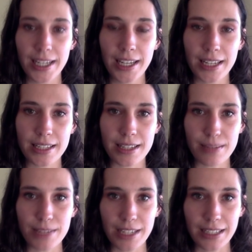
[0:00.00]

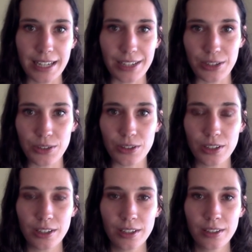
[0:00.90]
accepting that
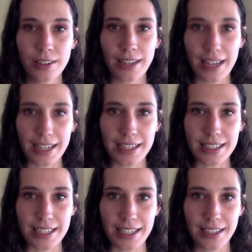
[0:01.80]
your
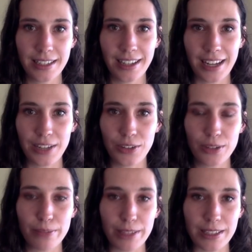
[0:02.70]
energy and your
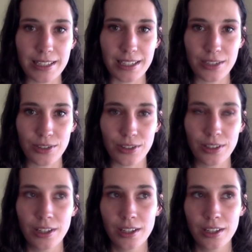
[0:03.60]
ability to